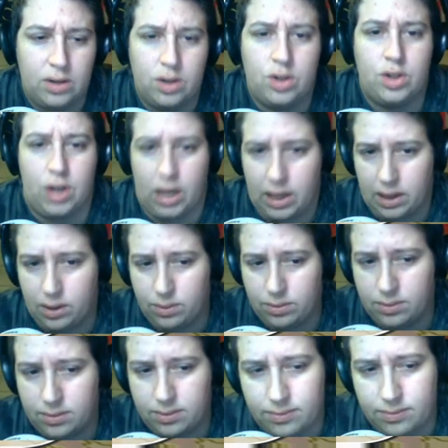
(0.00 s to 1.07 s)
Shiloh?
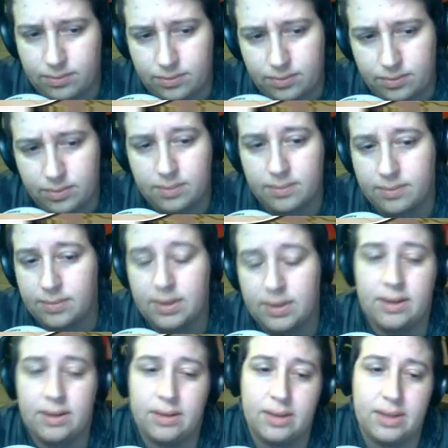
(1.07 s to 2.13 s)

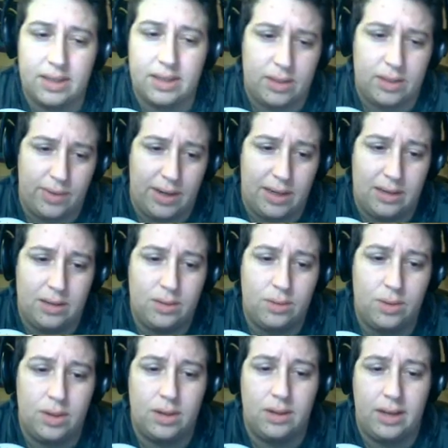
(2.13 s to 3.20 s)
Lizzie's friend,
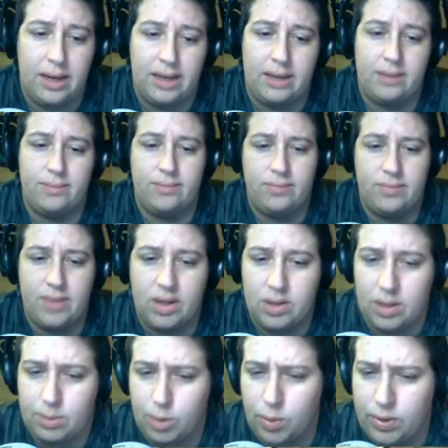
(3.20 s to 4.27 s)
or like her
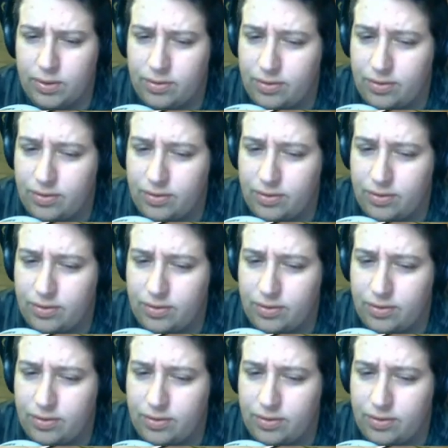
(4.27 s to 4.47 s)
#1